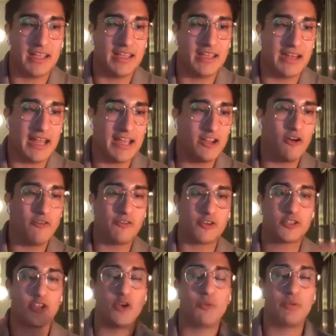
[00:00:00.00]
and I
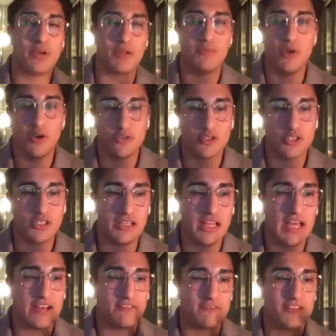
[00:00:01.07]
oversaw pretty much a
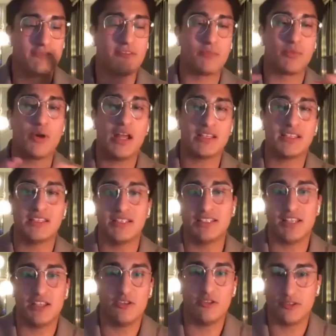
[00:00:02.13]
lot of different
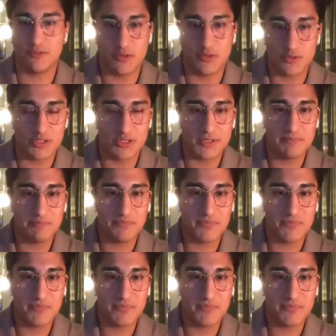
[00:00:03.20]
processes at US Foods.